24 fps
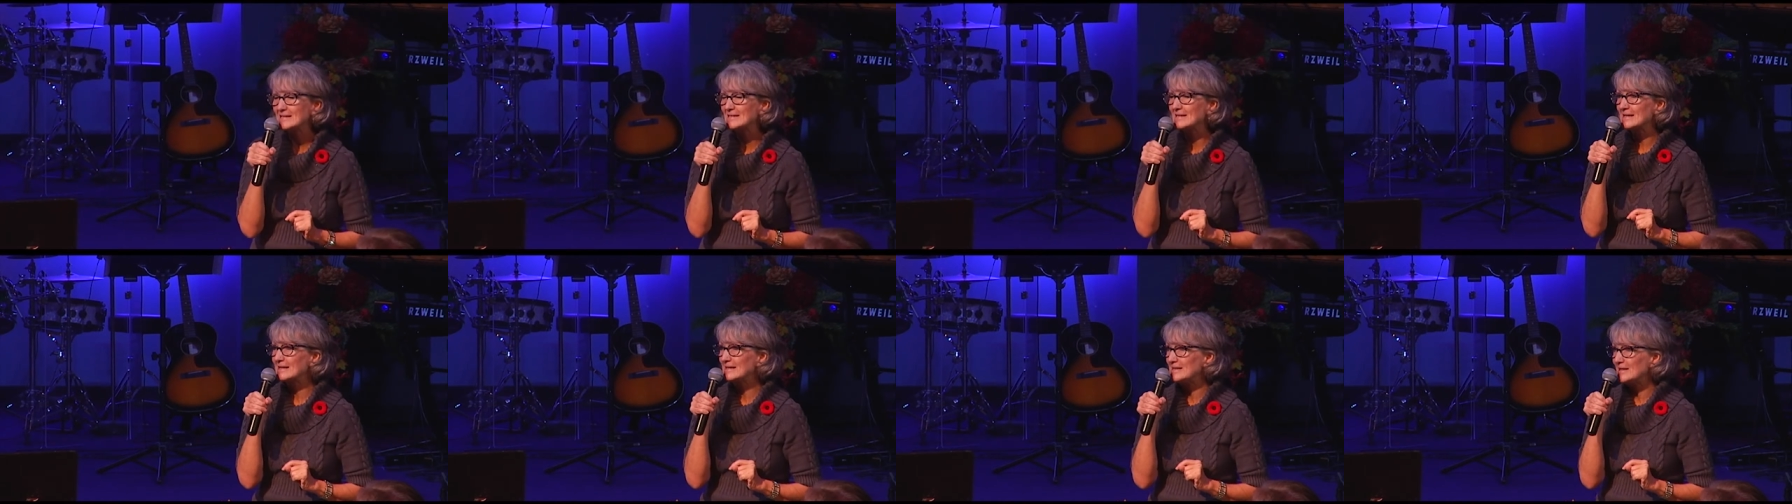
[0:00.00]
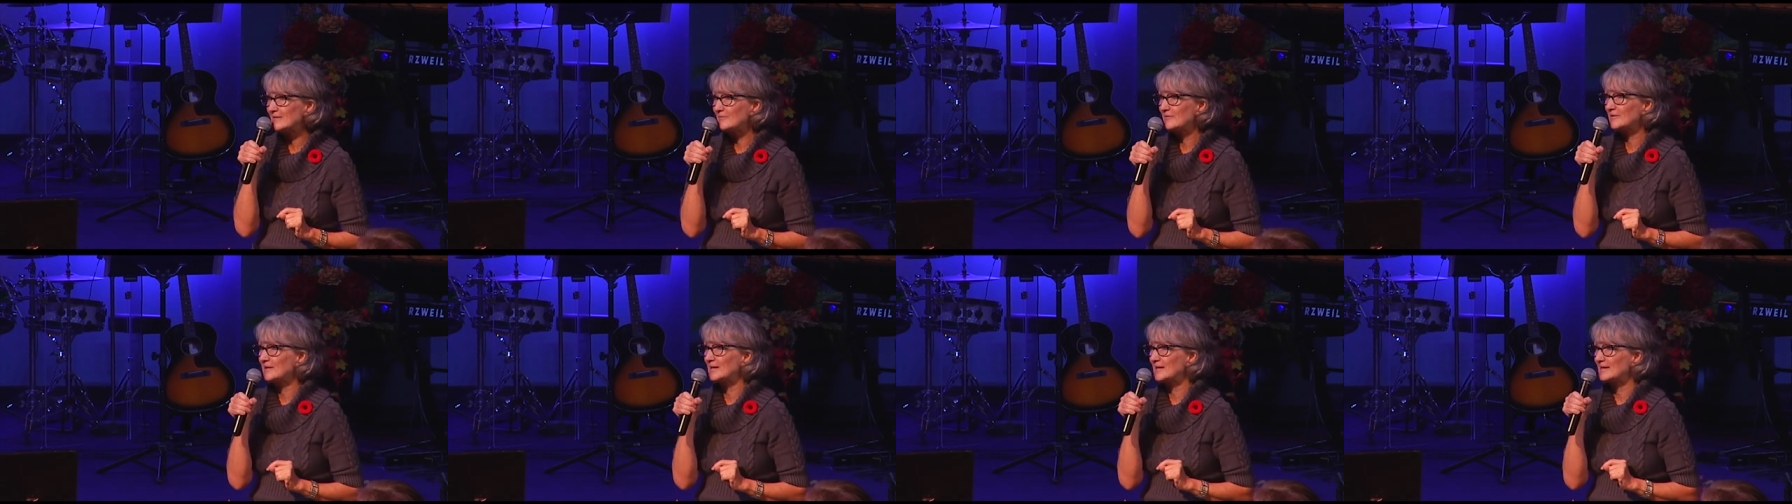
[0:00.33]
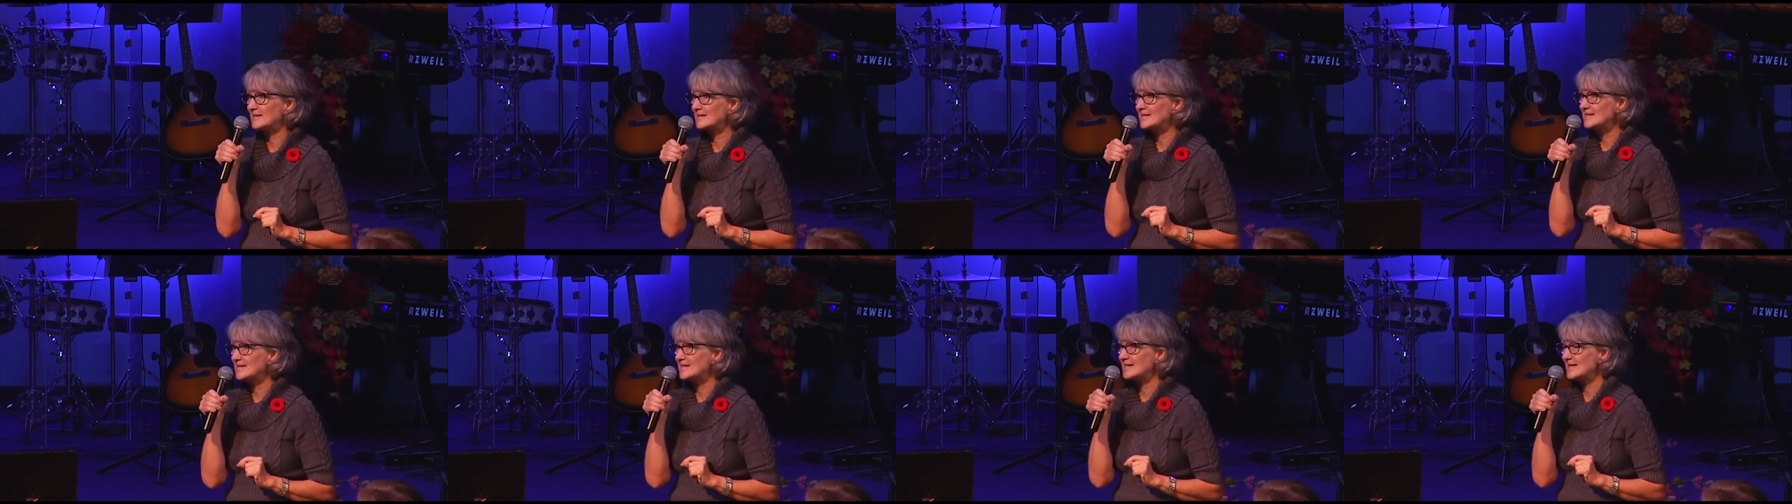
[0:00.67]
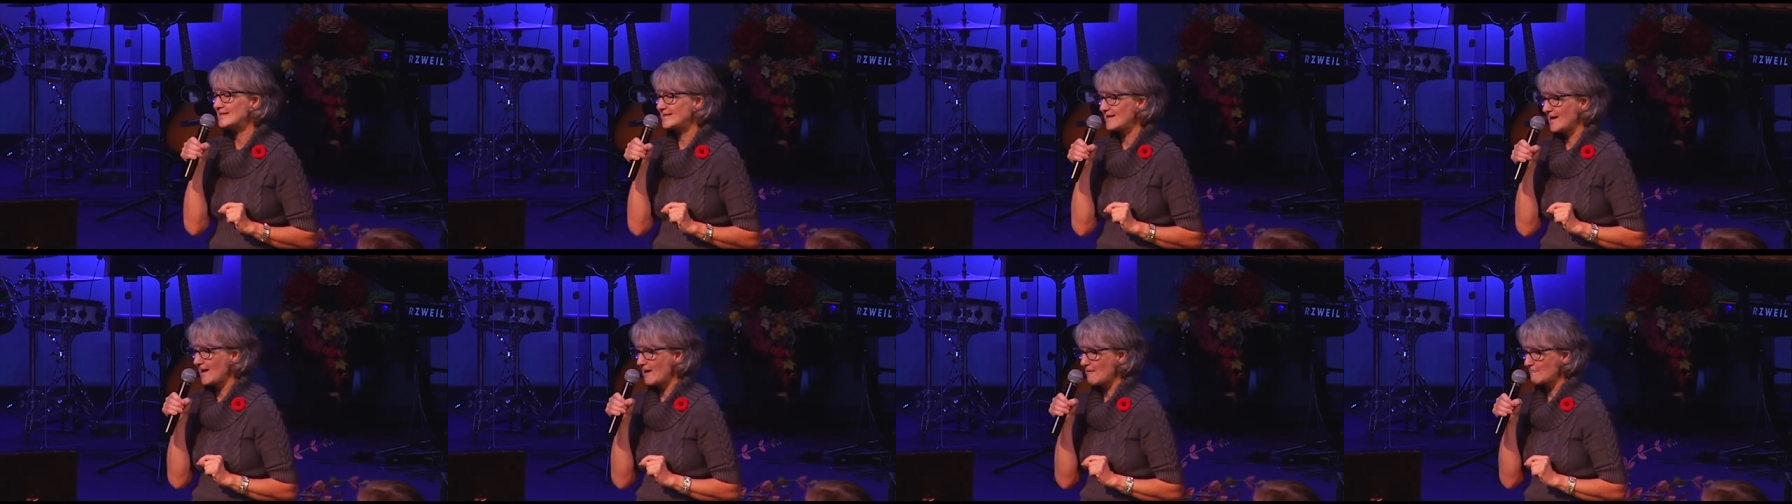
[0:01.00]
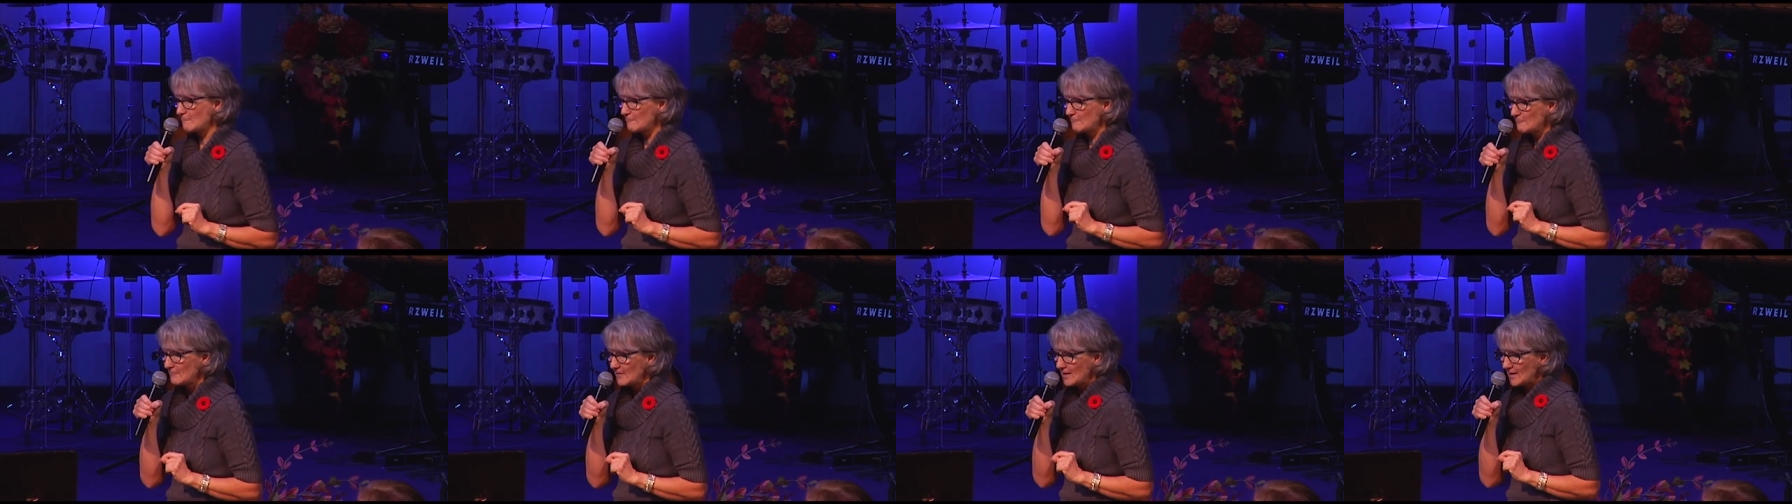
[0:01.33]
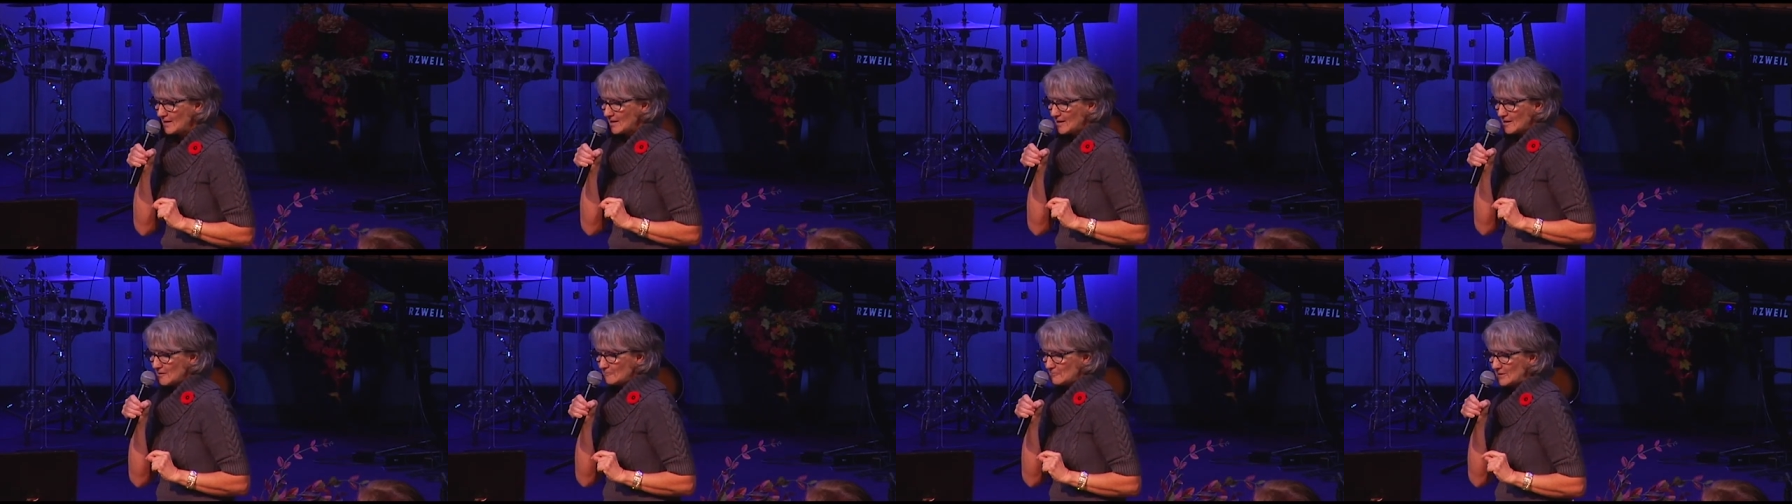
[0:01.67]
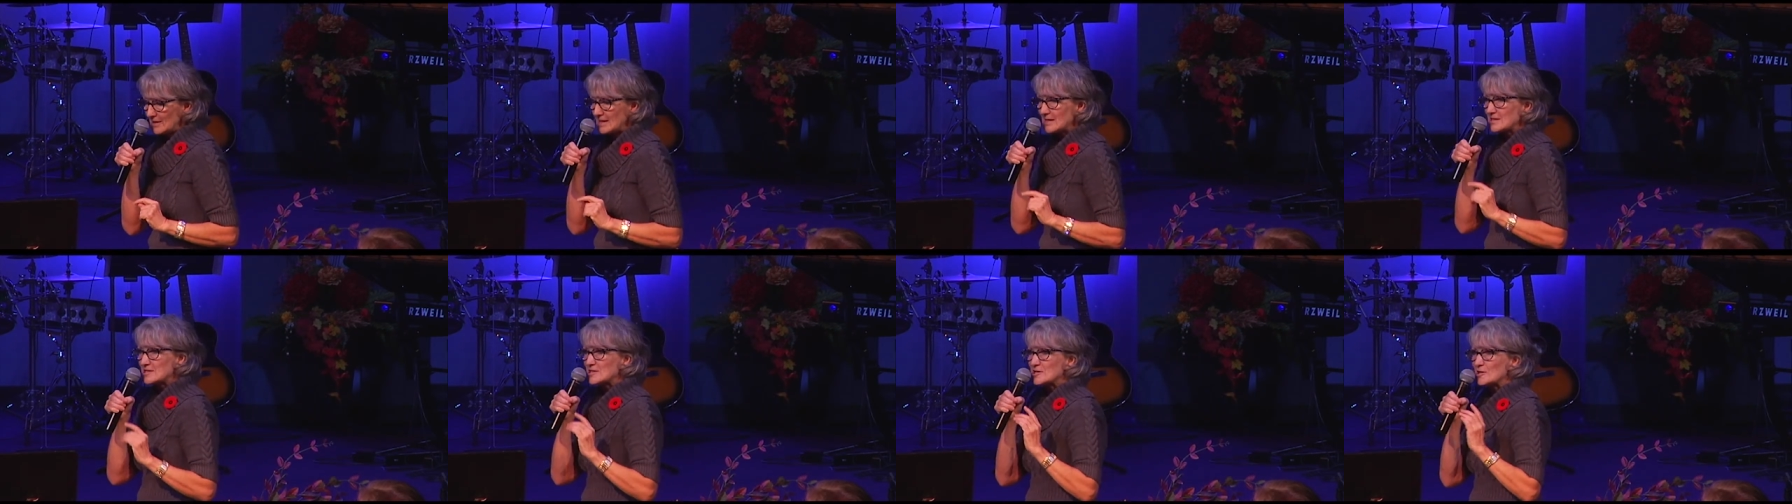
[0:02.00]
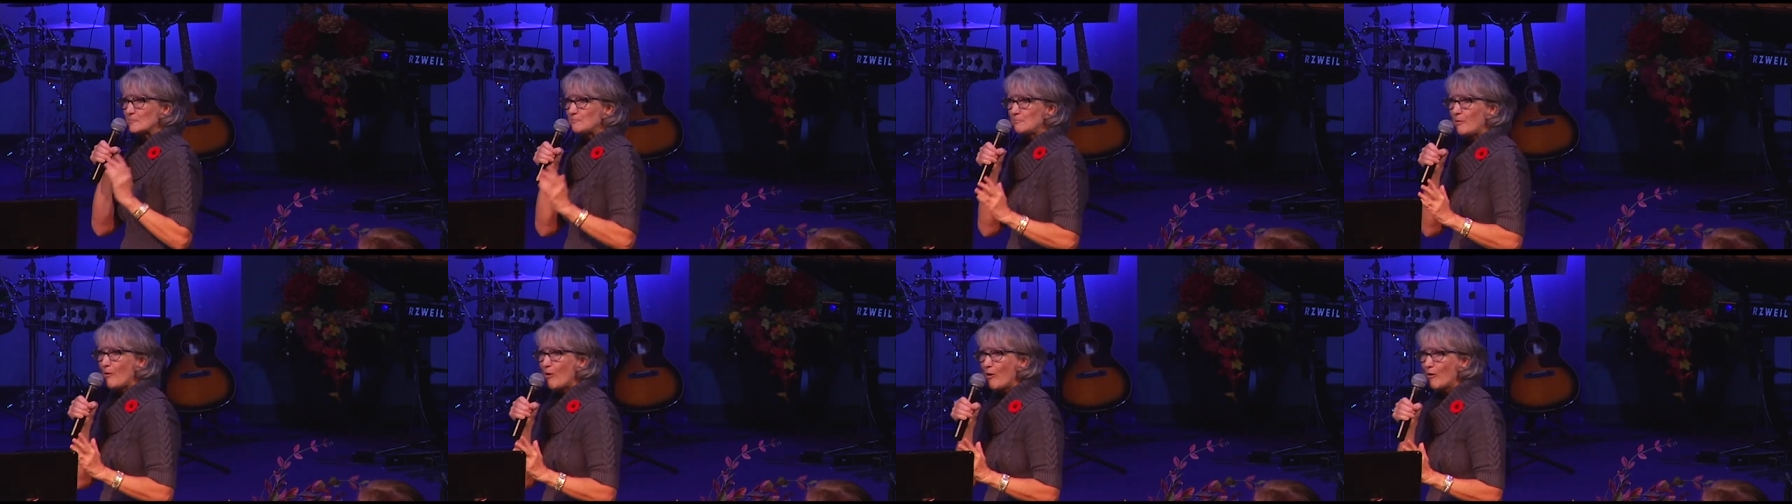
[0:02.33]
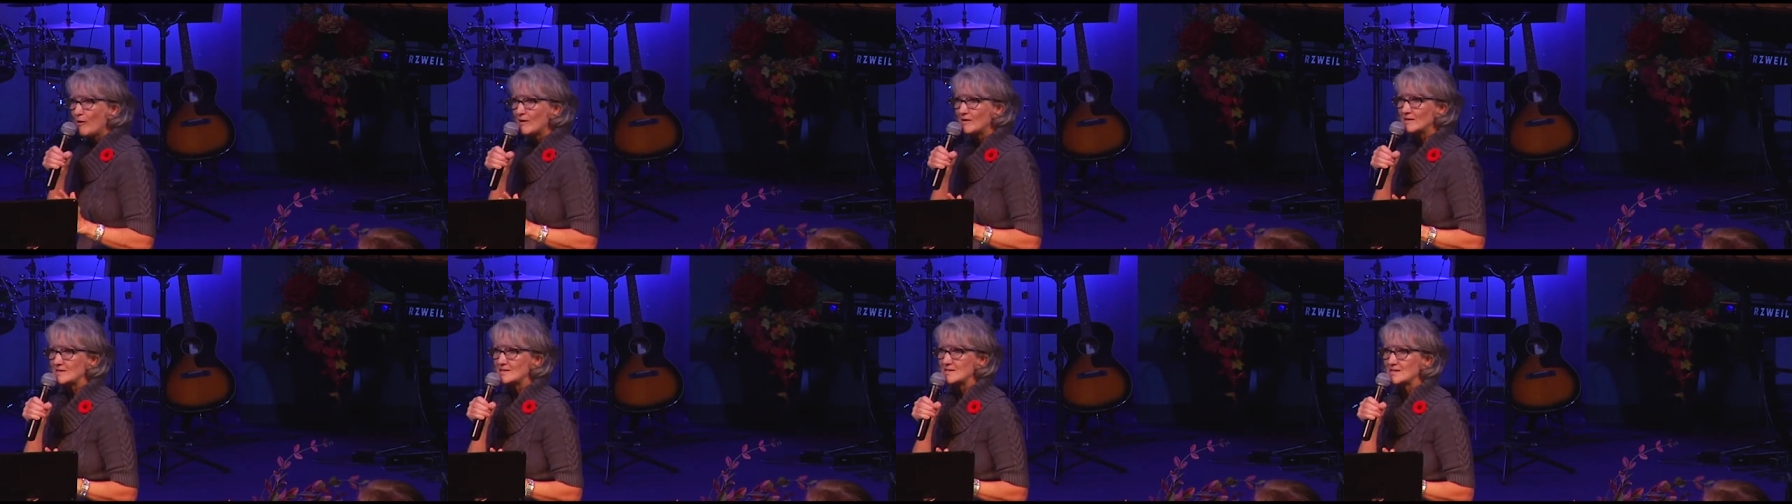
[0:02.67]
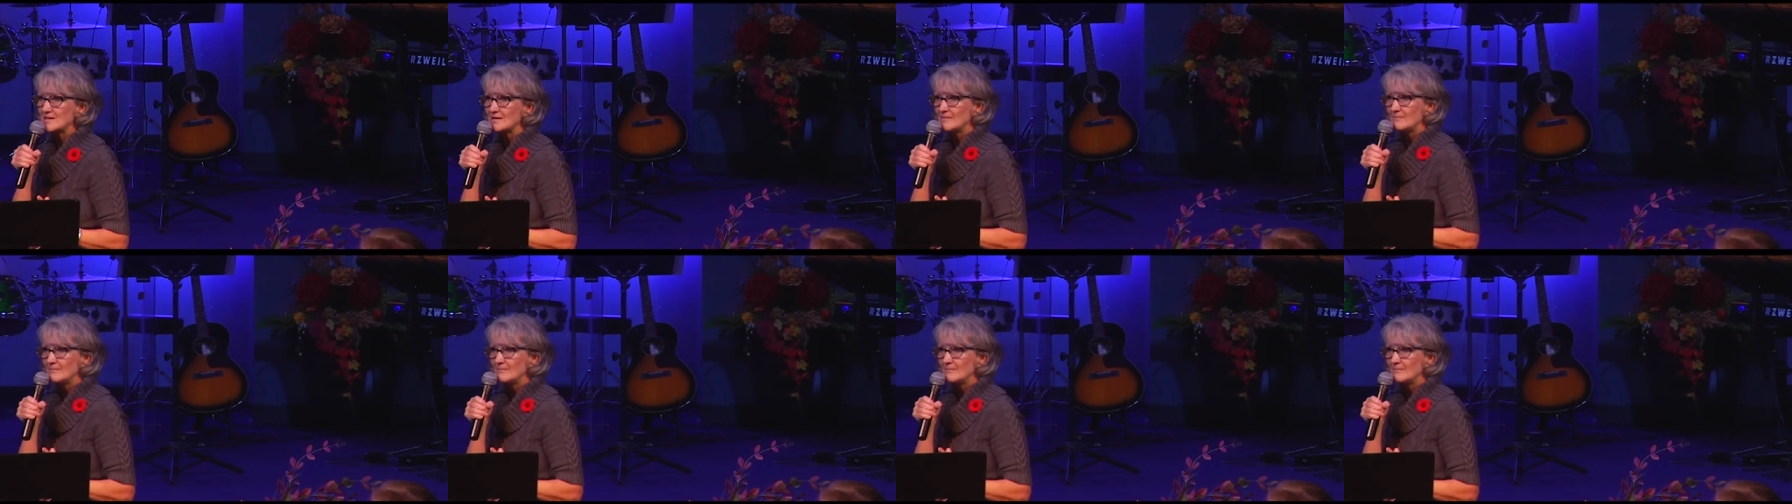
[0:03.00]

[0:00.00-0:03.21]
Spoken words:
significant to them. But it's support.